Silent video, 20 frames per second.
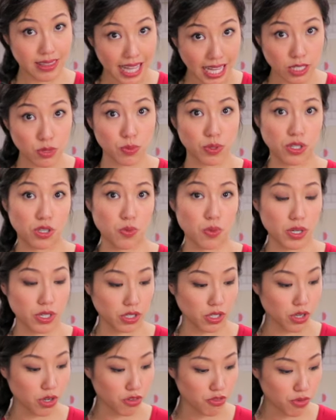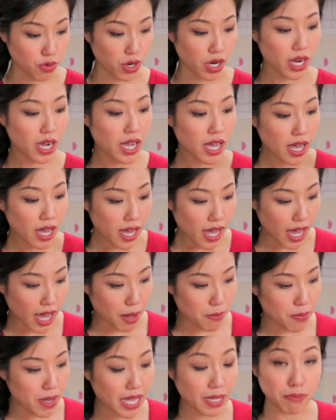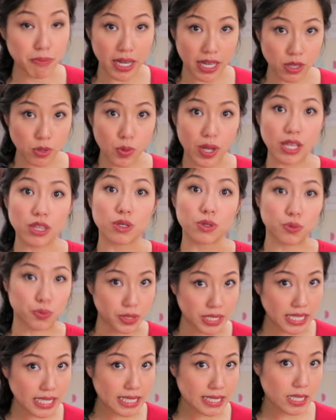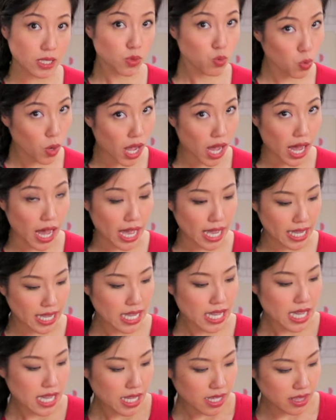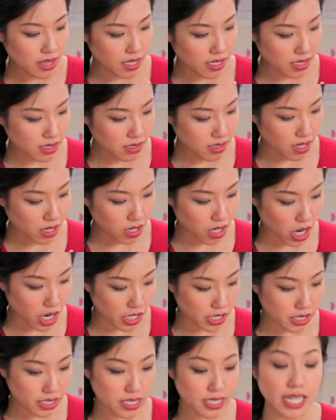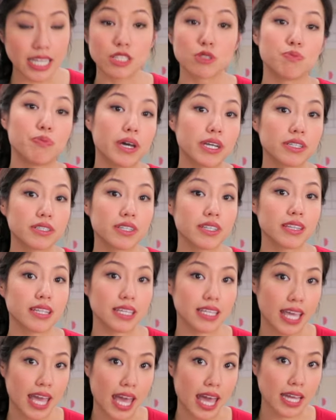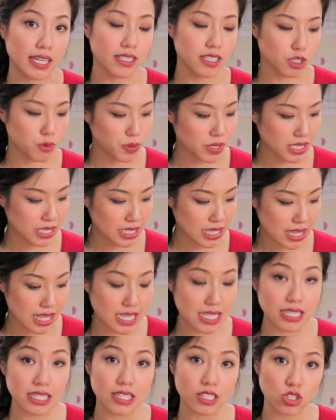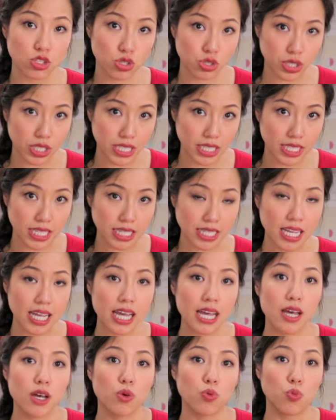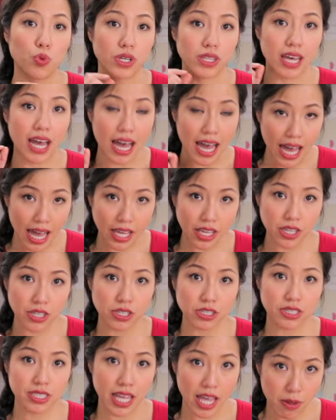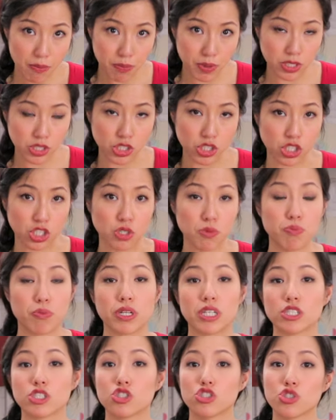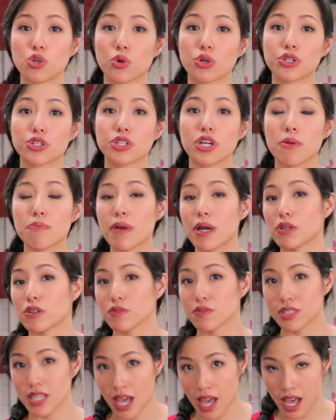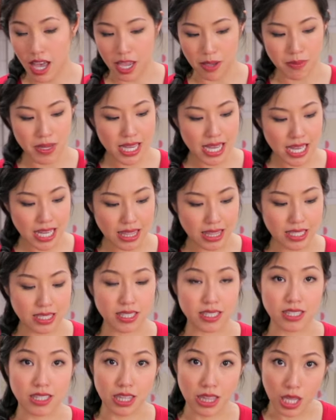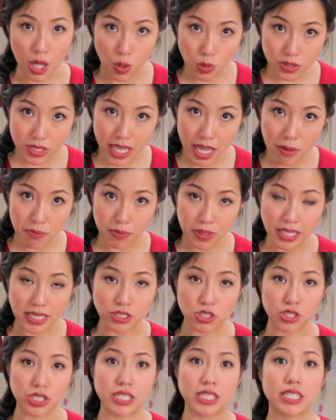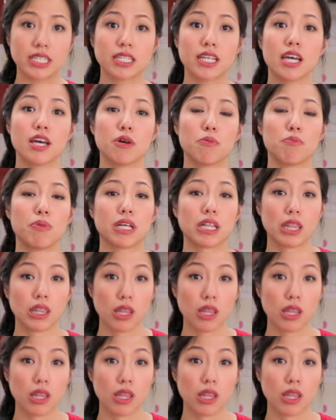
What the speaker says: That's what you wanna go for. And by the way, the reason why the carton tastes better than the can is because this is treated with higher temperature, but a shorter amount of time. This is low temp treated, but